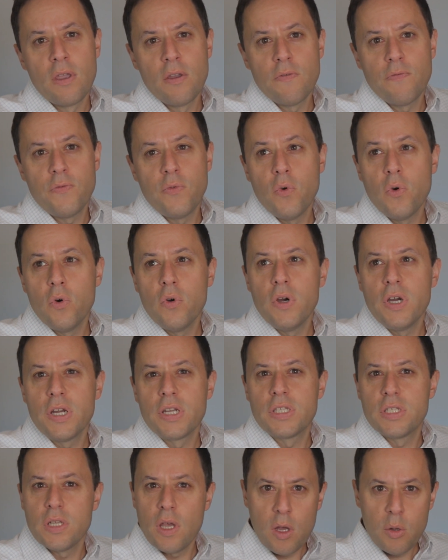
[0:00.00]
For
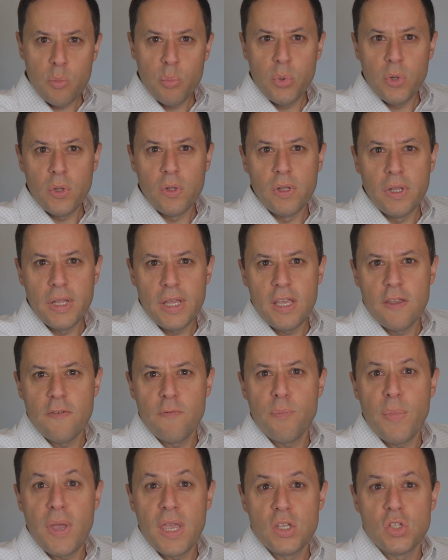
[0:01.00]
example,
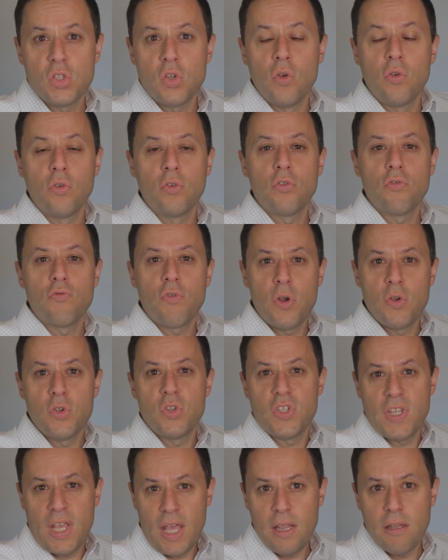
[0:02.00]
if based on gross
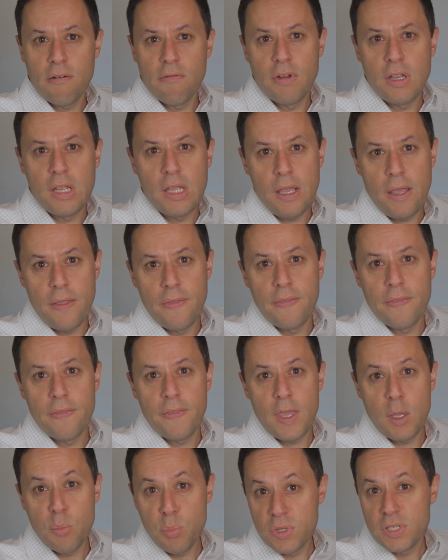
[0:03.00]
salary and
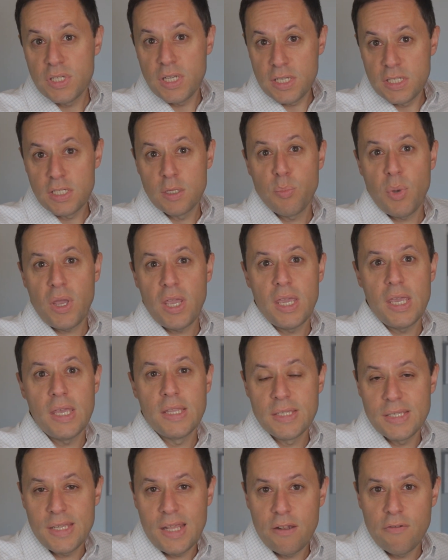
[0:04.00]
they participate
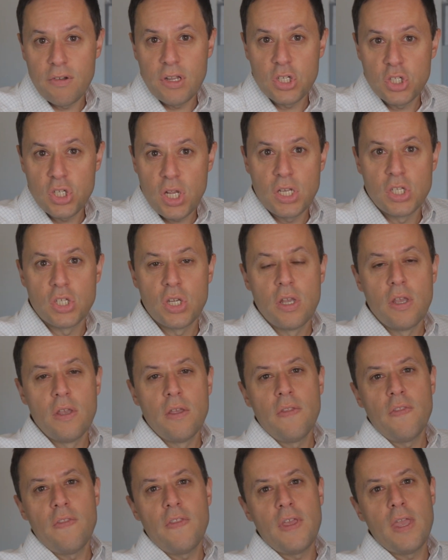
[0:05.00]
in salary exchange,
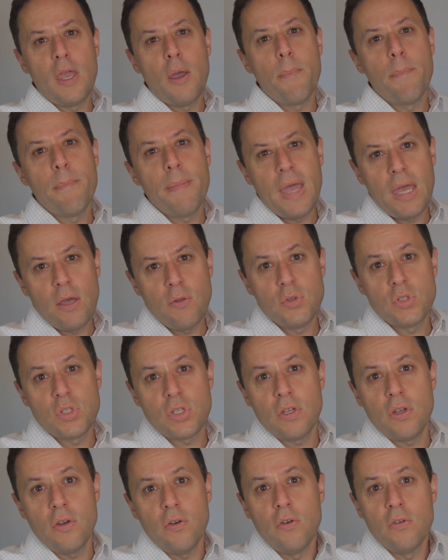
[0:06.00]
the amount
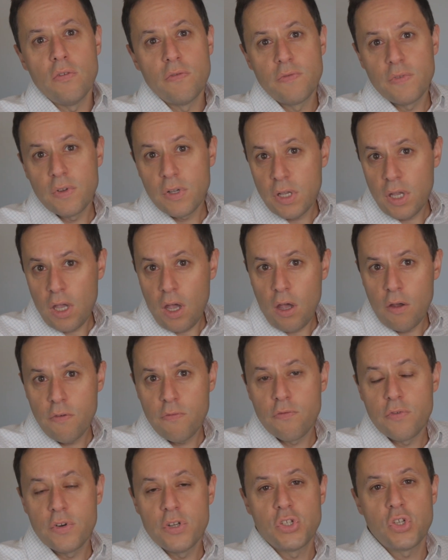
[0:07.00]
of
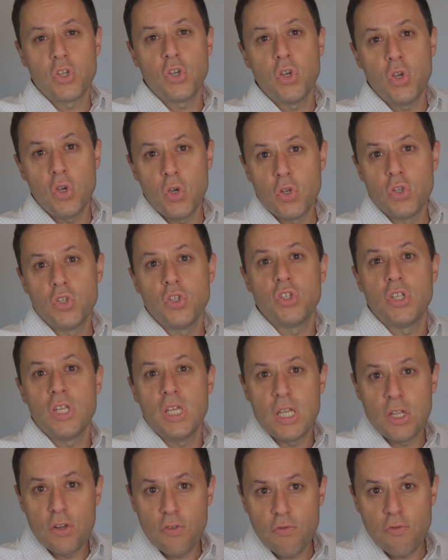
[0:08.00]
coverage could
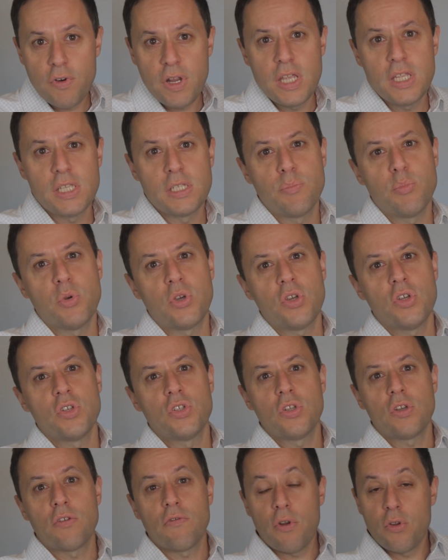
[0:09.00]
decrease because
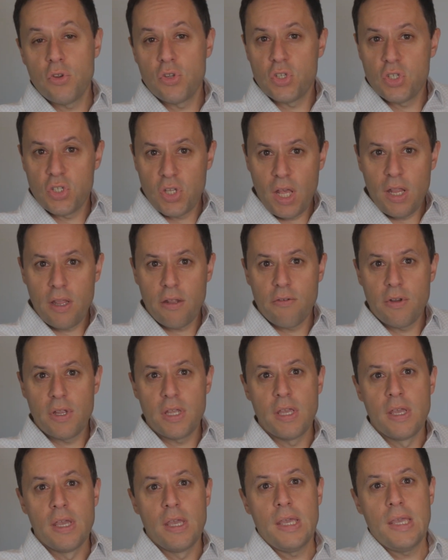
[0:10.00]
the gross
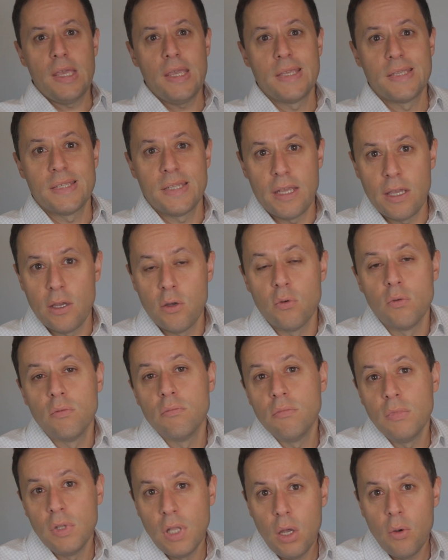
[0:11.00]
salary is now
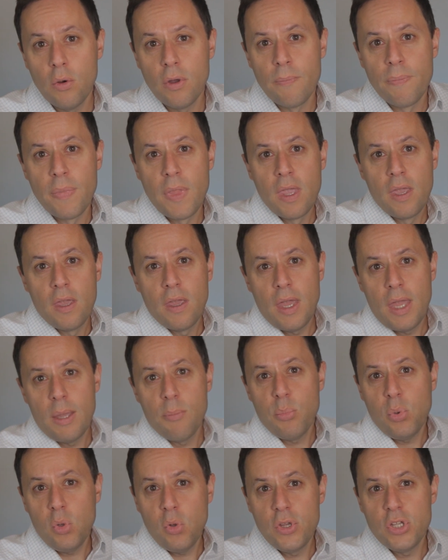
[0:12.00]
lower.
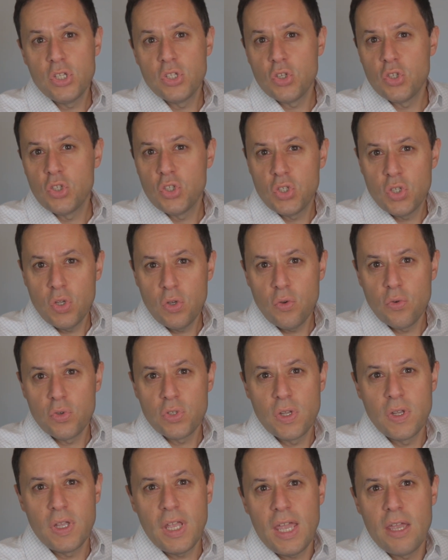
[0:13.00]
Employees should
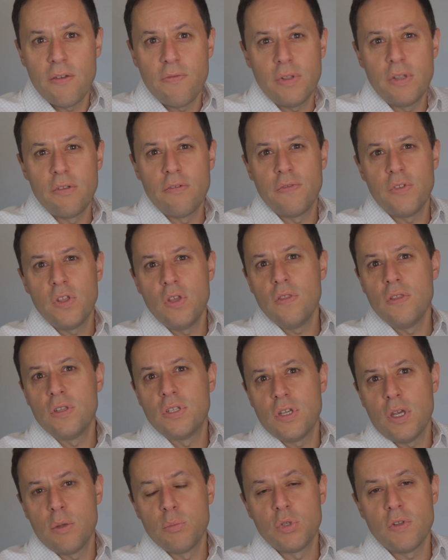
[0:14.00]
also carefully review the
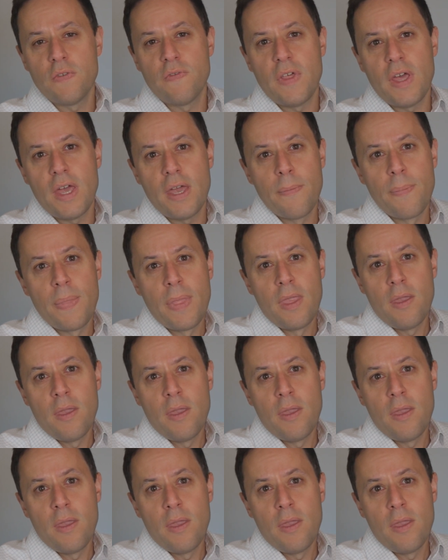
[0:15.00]
terms of their